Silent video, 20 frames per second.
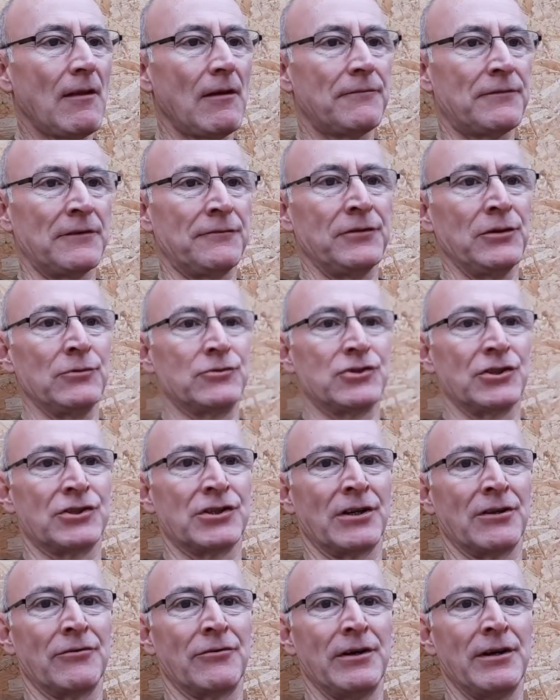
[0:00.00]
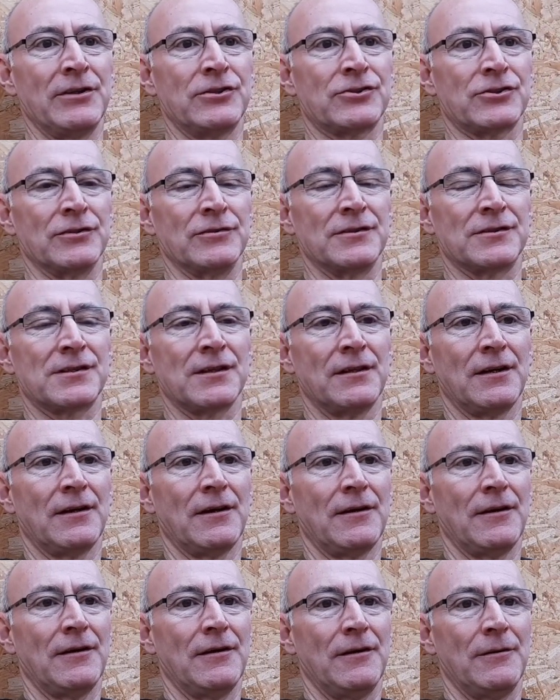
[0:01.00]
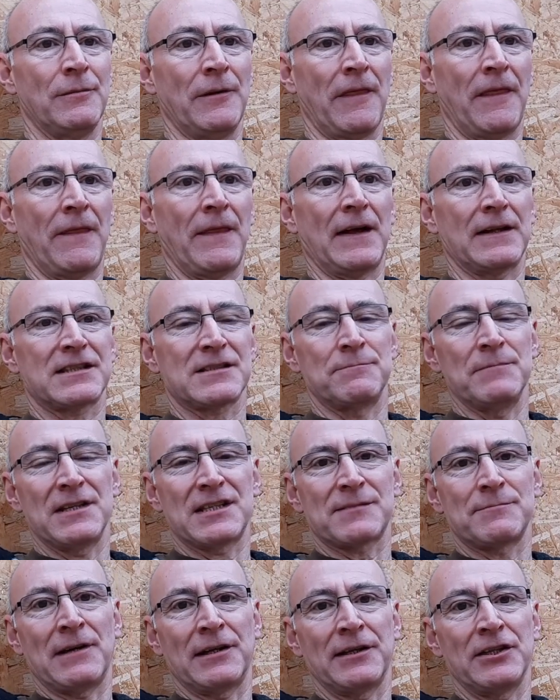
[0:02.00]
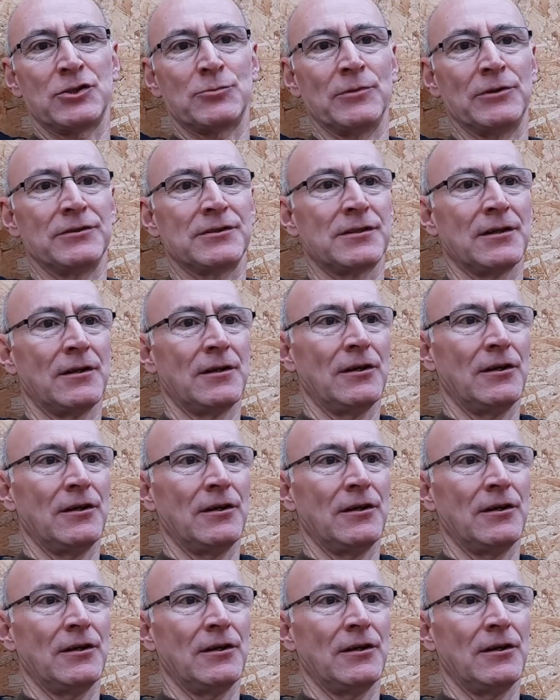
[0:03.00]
for future generations, whether that's mismanagement,